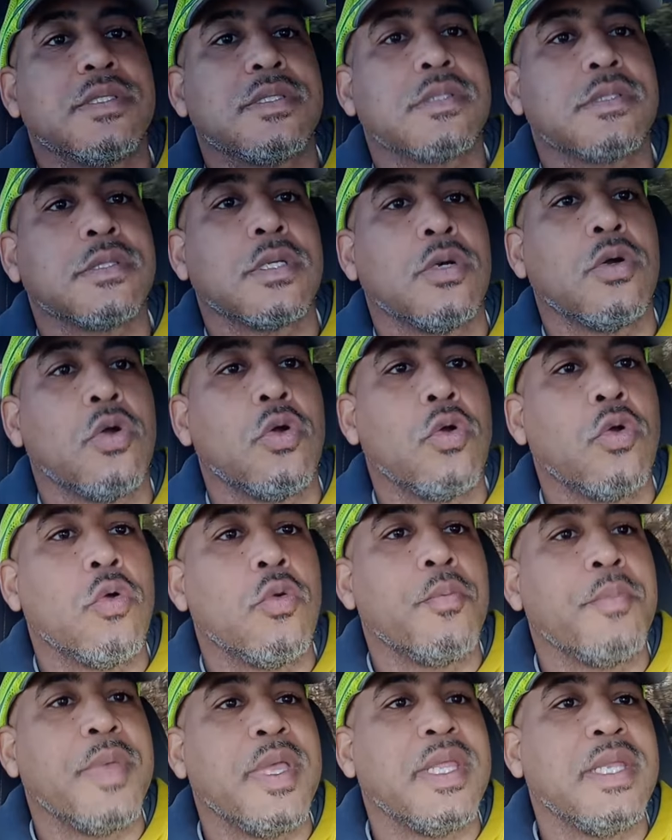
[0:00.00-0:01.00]

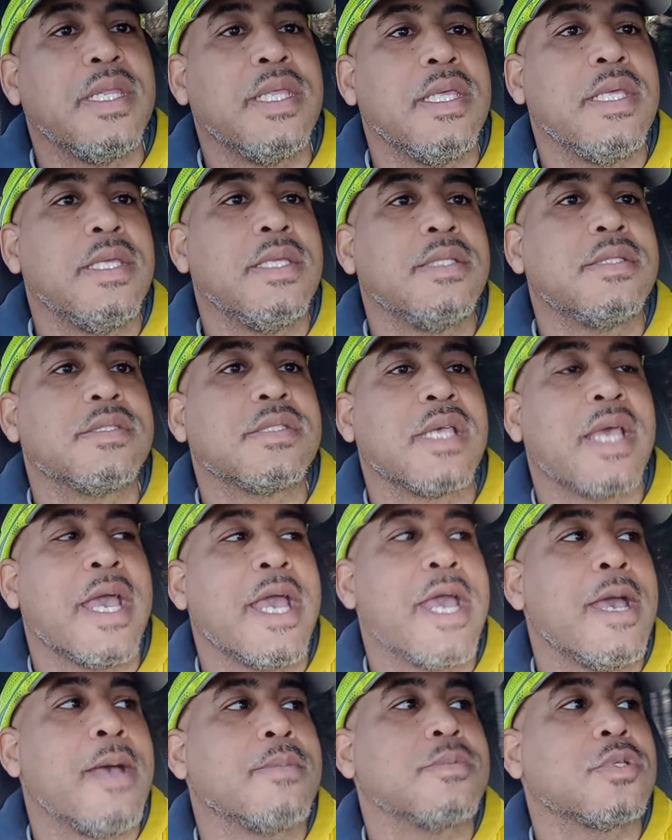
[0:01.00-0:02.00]
so many
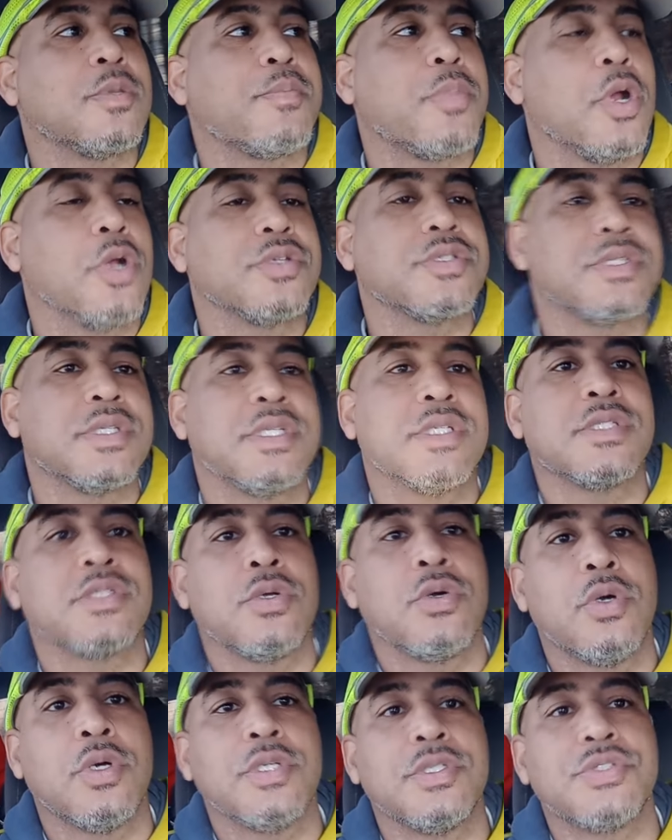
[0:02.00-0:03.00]
times a person is
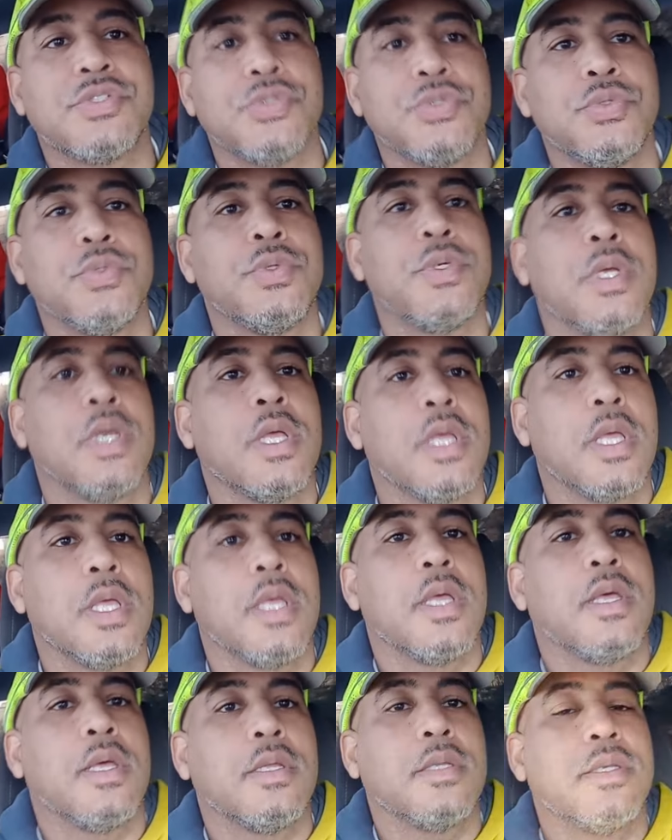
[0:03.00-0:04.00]
going
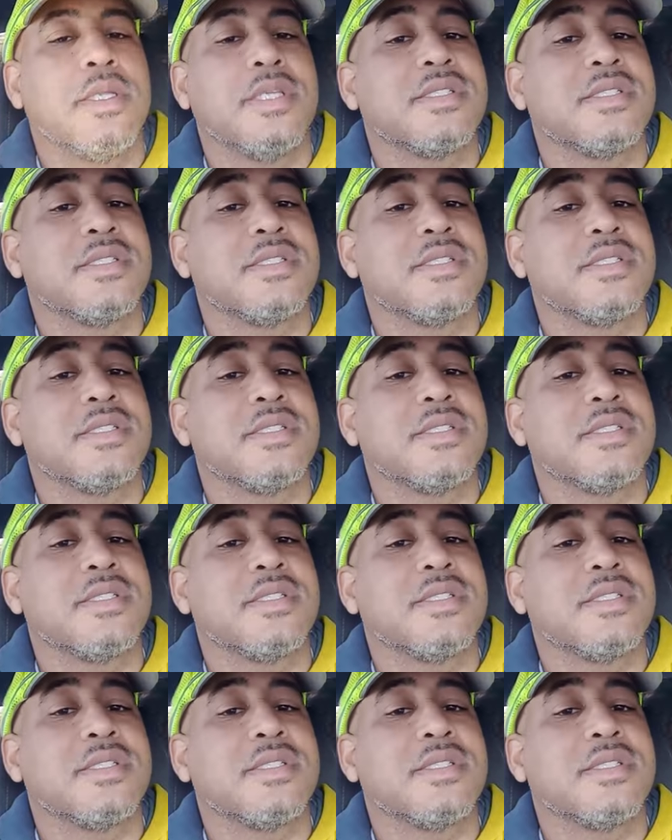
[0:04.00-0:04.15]
to,